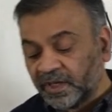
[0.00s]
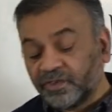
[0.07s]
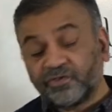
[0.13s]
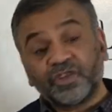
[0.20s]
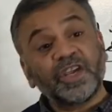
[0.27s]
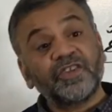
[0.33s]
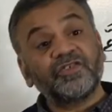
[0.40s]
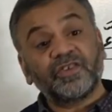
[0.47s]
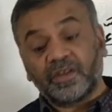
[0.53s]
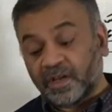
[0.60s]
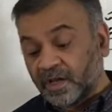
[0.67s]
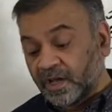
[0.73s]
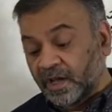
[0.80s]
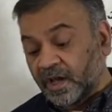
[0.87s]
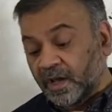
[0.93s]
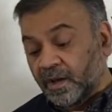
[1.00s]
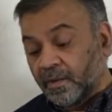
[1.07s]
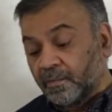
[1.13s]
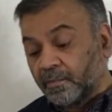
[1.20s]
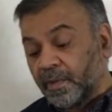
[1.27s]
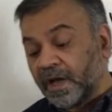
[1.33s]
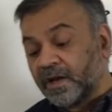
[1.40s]
Change it.
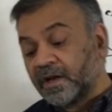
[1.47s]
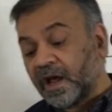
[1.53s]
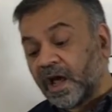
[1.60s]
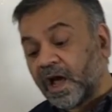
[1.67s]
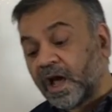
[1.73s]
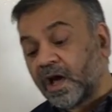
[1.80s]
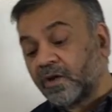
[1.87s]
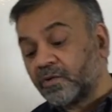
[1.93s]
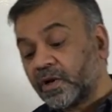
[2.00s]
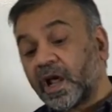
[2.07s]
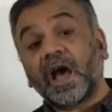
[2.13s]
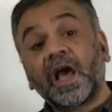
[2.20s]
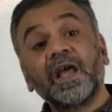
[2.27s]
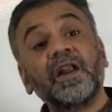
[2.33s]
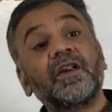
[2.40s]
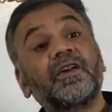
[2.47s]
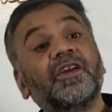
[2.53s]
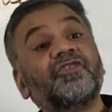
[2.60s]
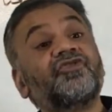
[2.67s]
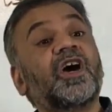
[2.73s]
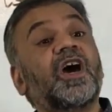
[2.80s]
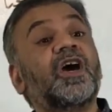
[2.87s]
Man haula'ir
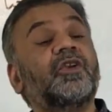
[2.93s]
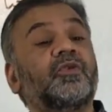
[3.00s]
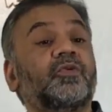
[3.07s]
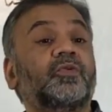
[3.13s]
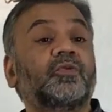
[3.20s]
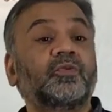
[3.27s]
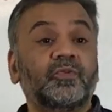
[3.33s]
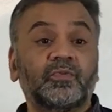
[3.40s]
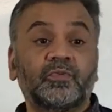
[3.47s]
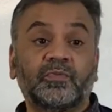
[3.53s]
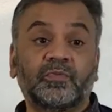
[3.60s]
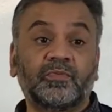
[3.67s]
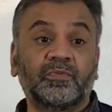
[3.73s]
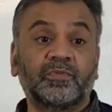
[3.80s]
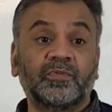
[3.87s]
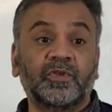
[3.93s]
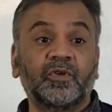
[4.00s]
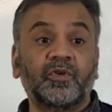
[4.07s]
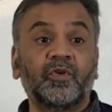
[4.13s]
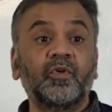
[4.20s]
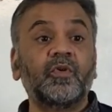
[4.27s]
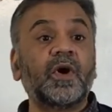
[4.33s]
rijalu,
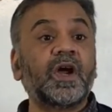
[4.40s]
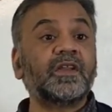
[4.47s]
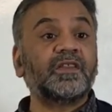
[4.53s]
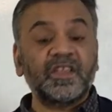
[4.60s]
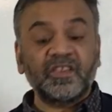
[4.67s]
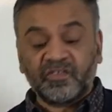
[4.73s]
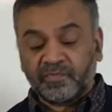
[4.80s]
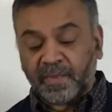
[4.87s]
who are these